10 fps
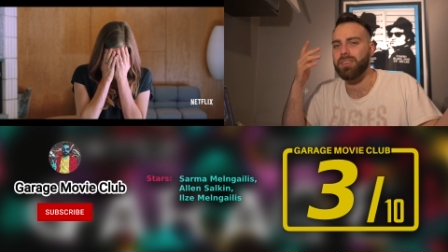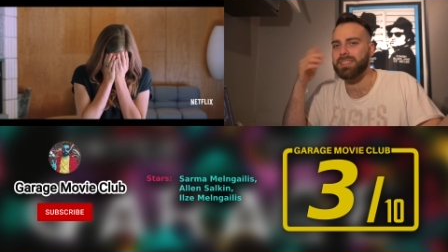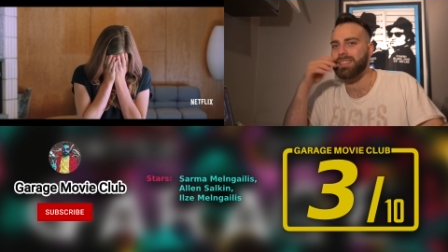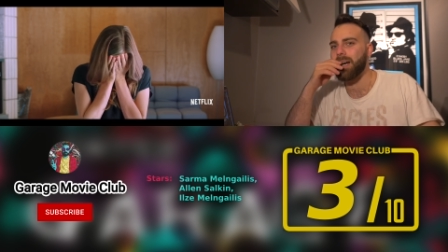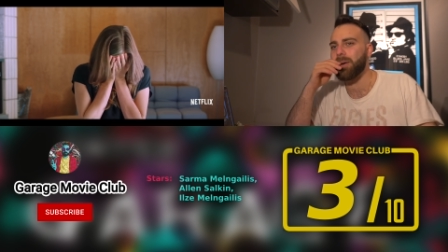
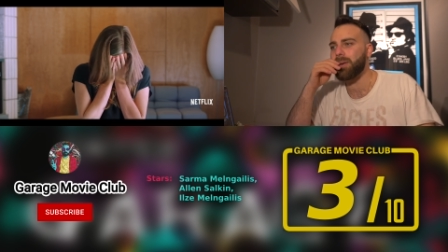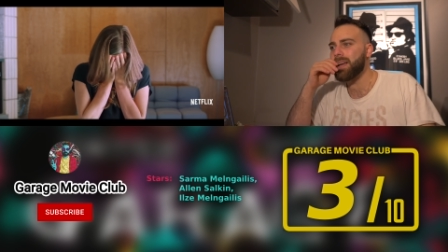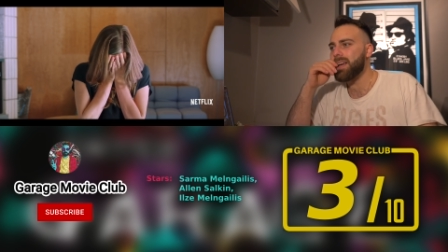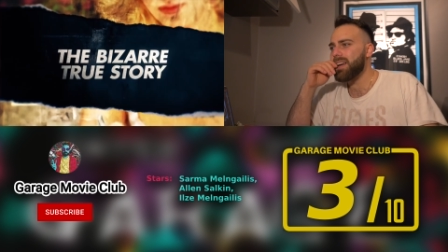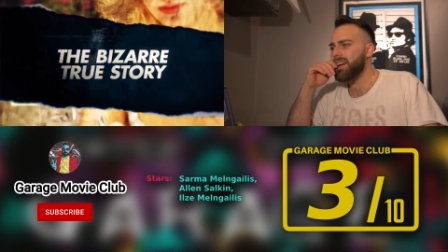this out.
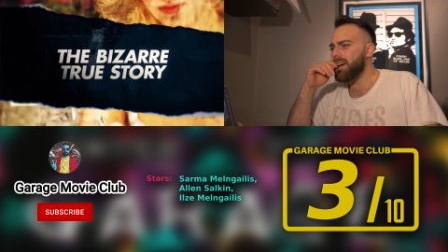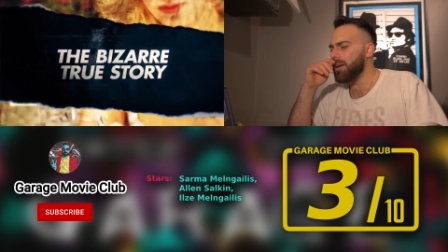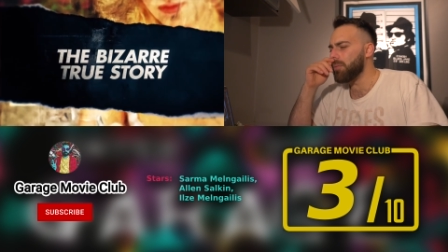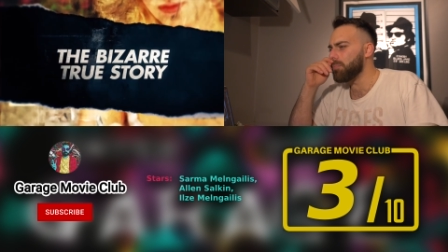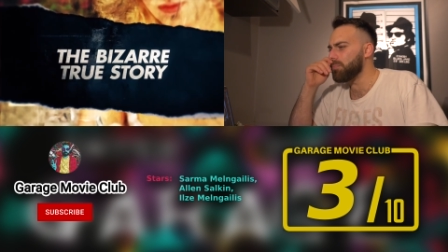
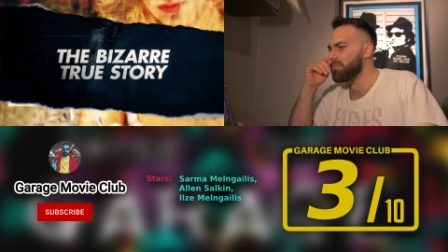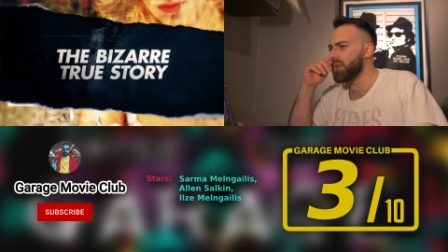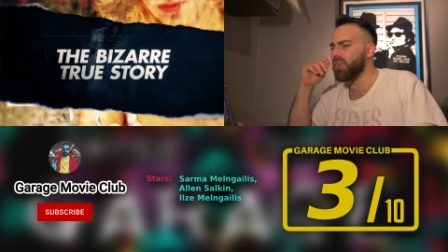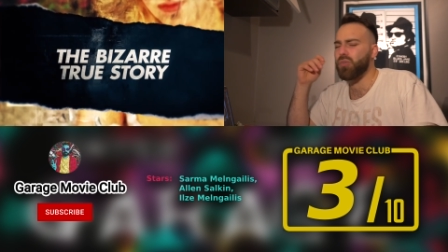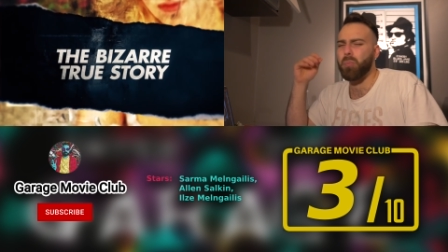
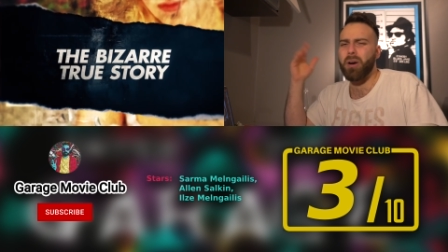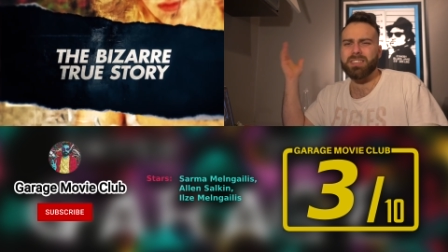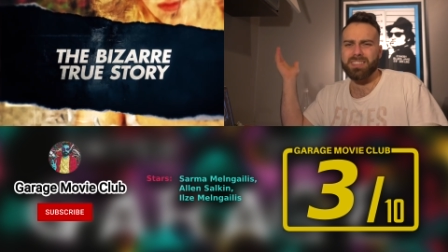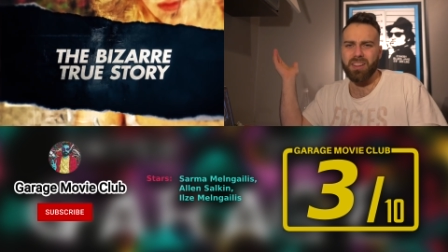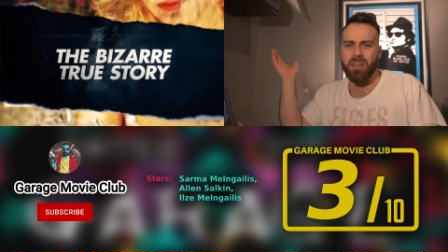There's
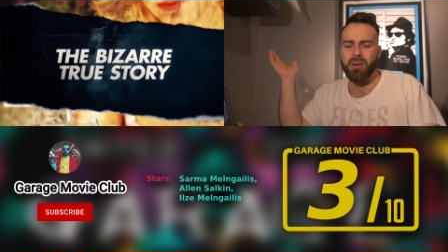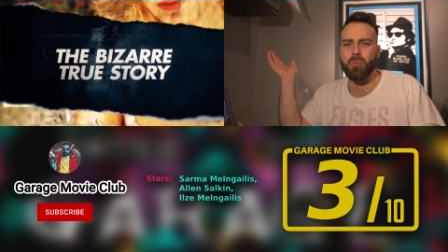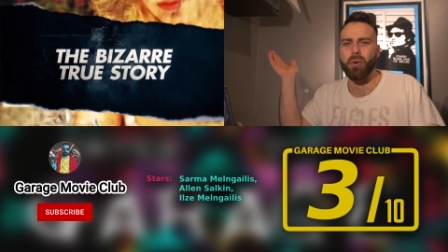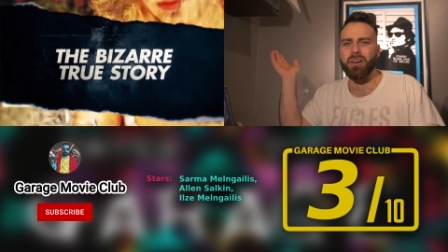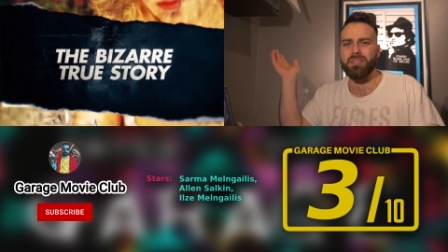parts in there
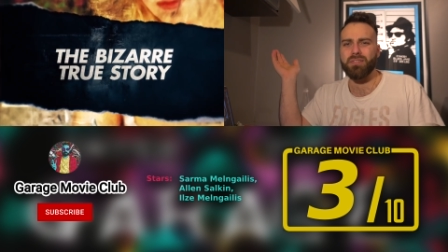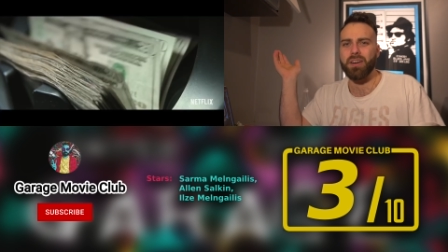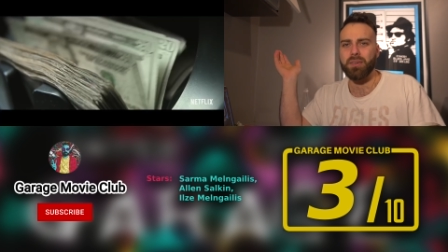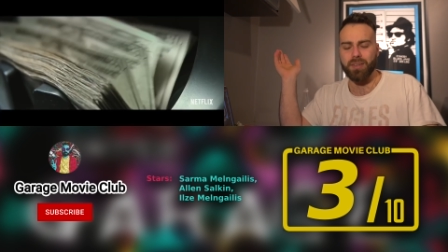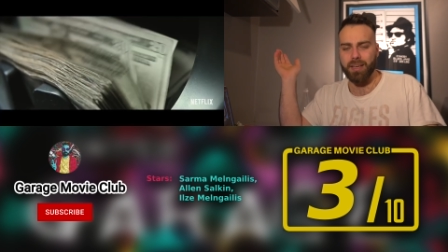where it
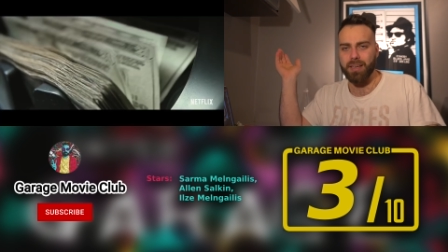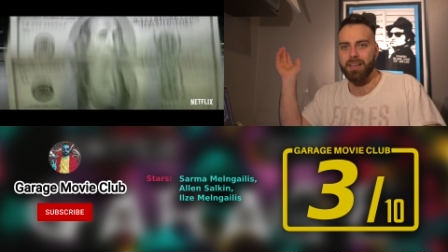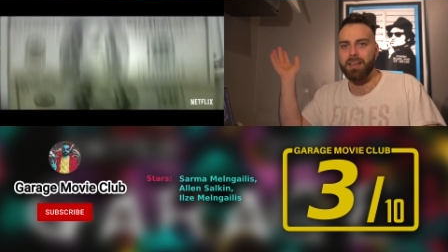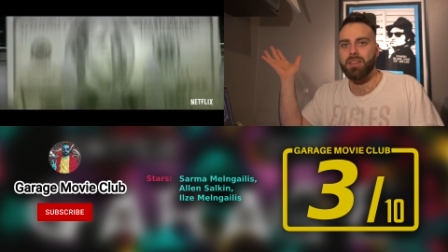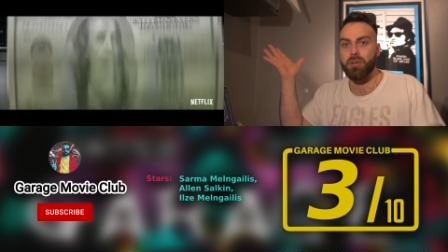felt like
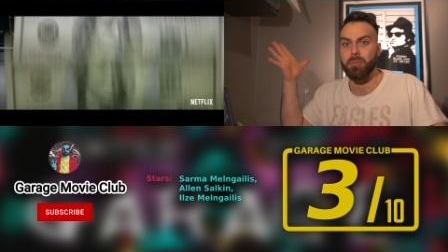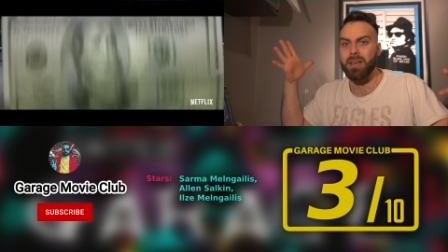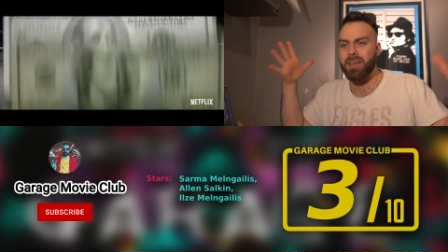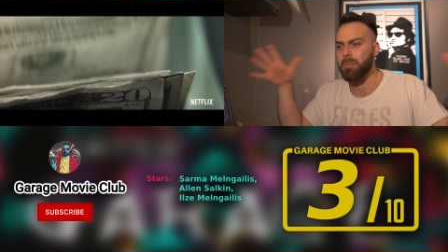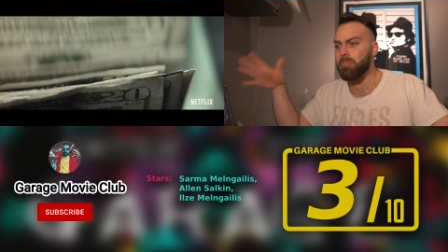they were
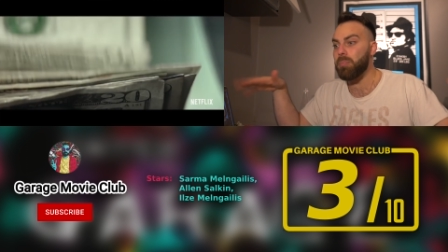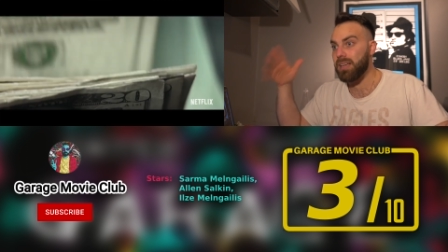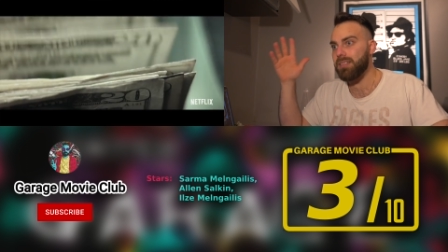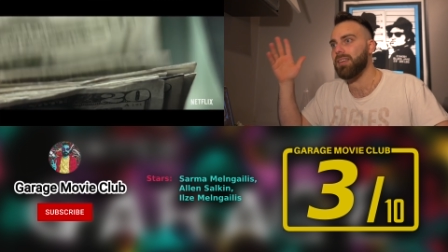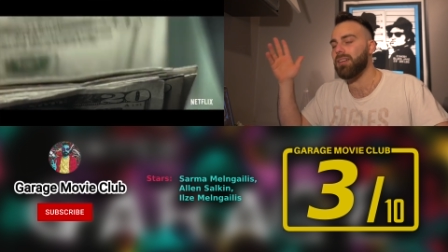making a
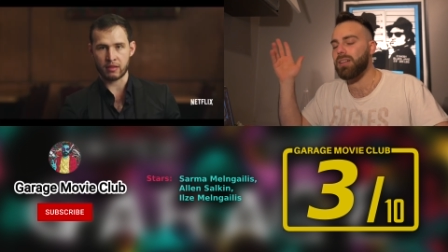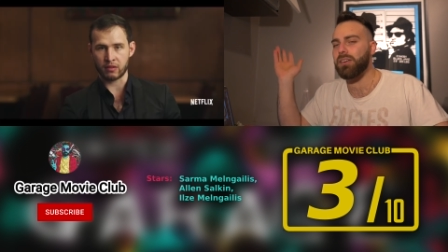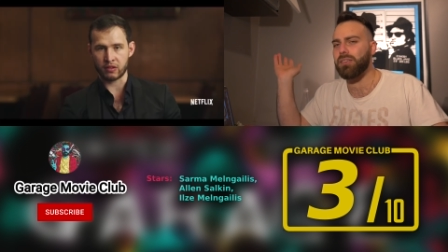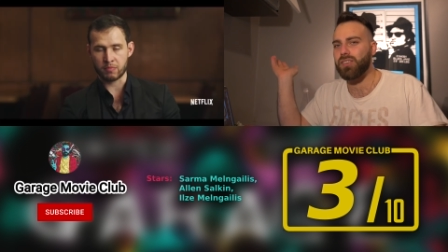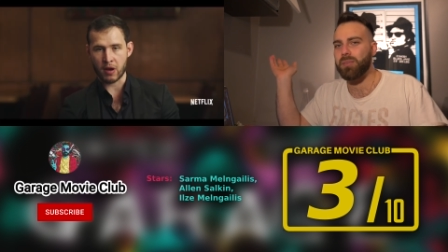big deal
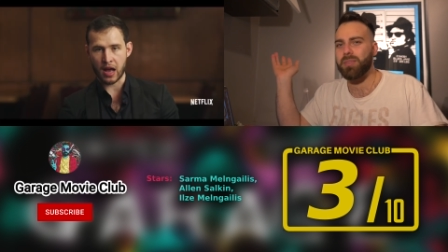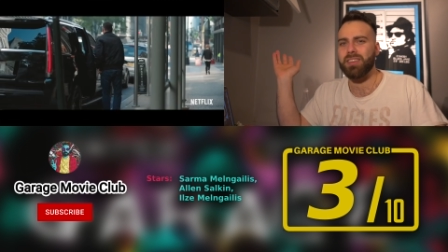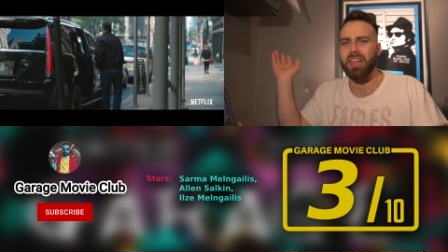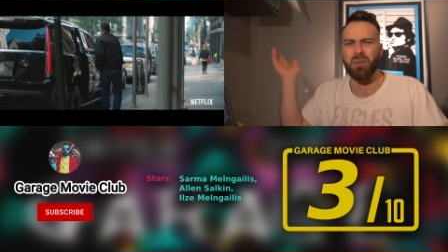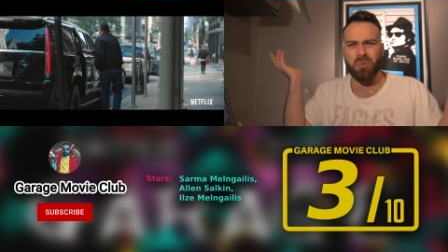out of something
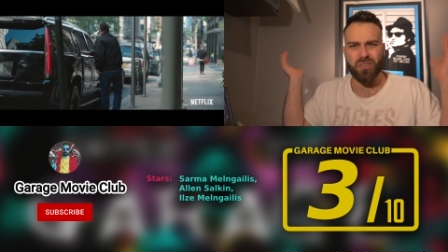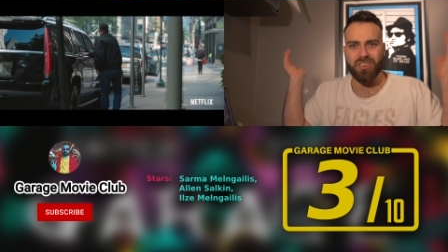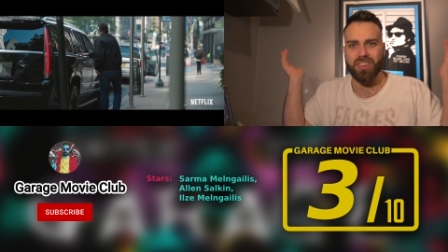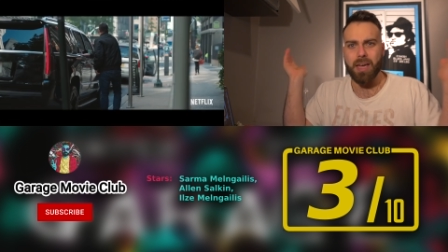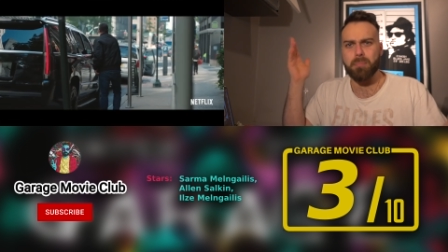that
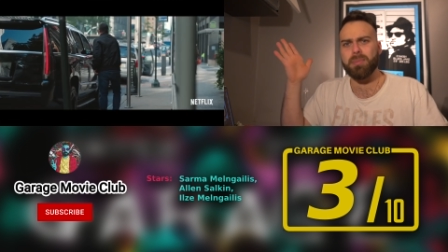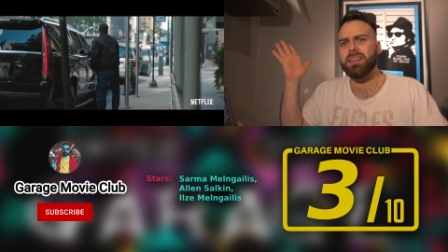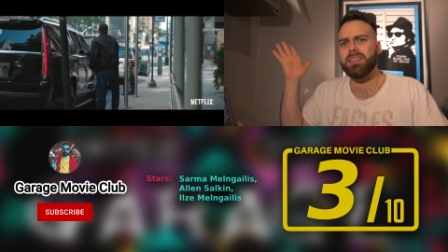wasn't that big a